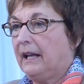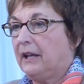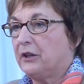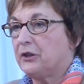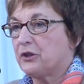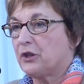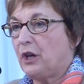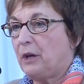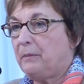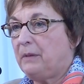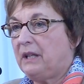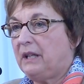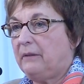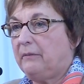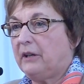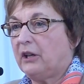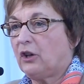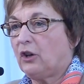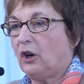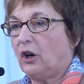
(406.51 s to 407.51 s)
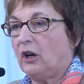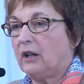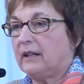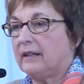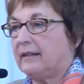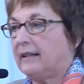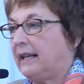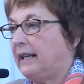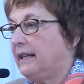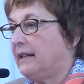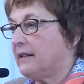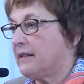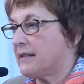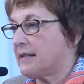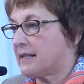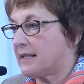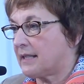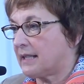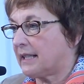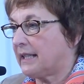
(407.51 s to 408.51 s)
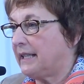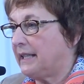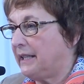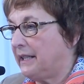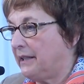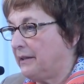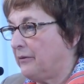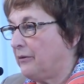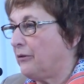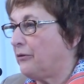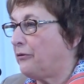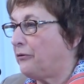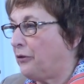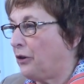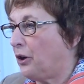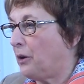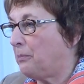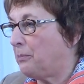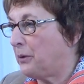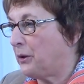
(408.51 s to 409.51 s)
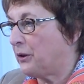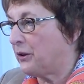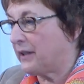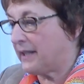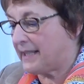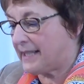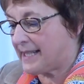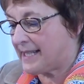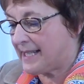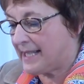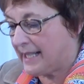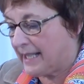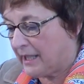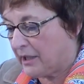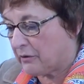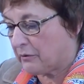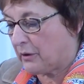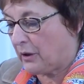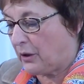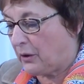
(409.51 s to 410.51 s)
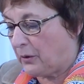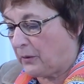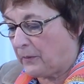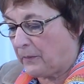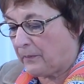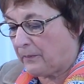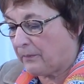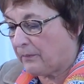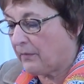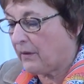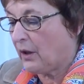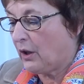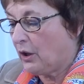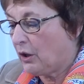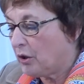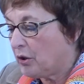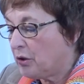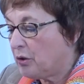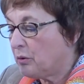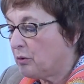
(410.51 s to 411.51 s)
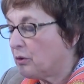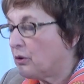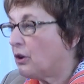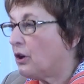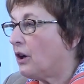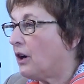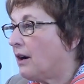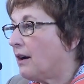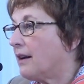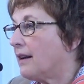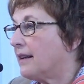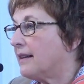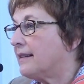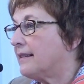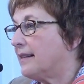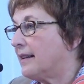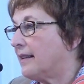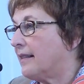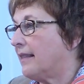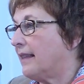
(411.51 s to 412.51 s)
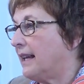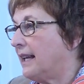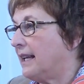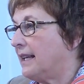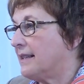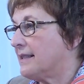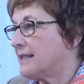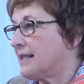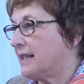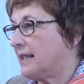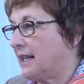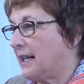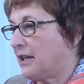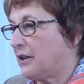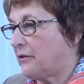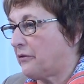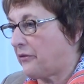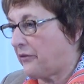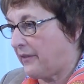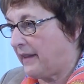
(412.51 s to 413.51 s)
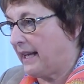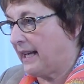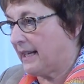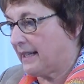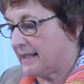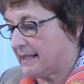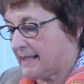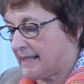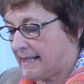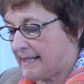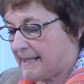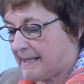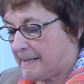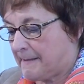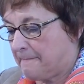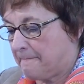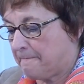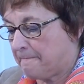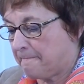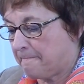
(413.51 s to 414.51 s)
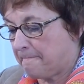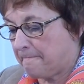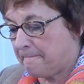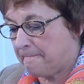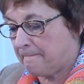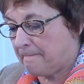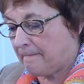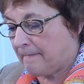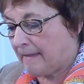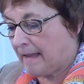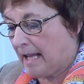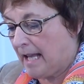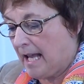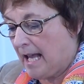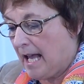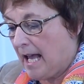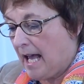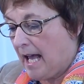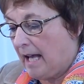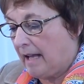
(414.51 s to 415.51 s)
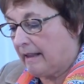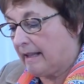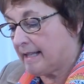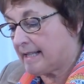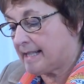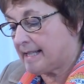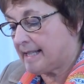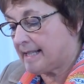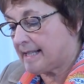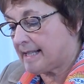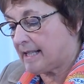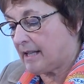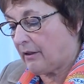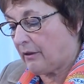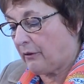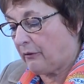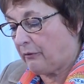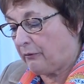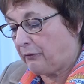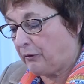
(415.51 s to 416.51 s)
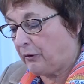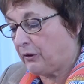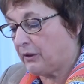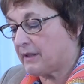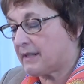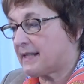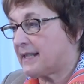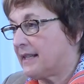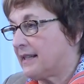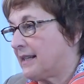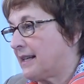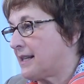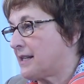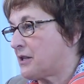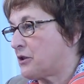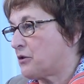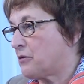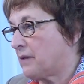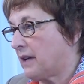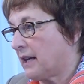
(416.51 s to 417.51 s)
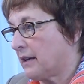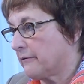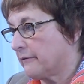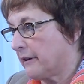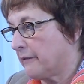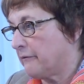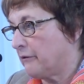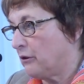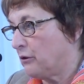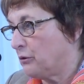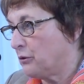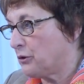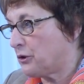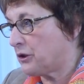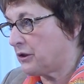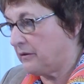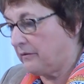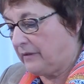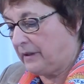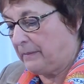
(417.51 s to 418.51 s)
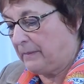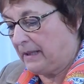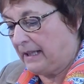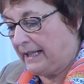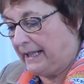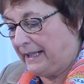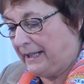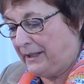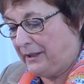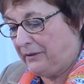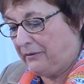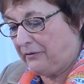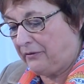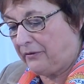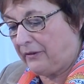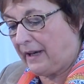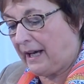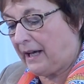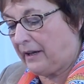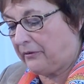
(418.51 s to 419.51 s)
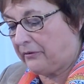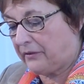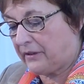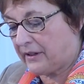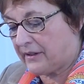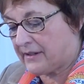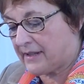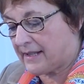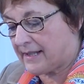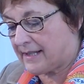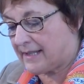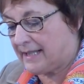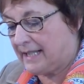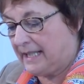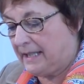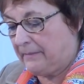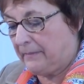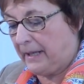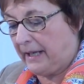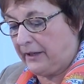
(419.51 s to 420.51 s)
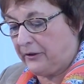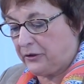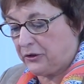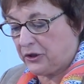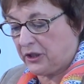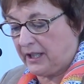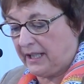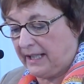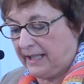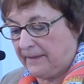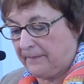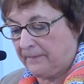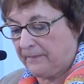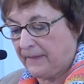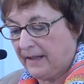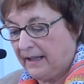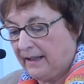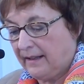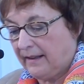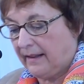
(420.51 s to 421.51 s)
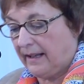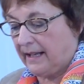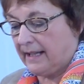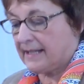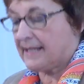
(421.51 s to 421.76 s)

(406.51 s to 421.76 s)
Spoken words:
In Germany, we call it Industry 4.0. You call it the Internet of Things. This is the fourth industrial revolution, we believe, after the steam engine, the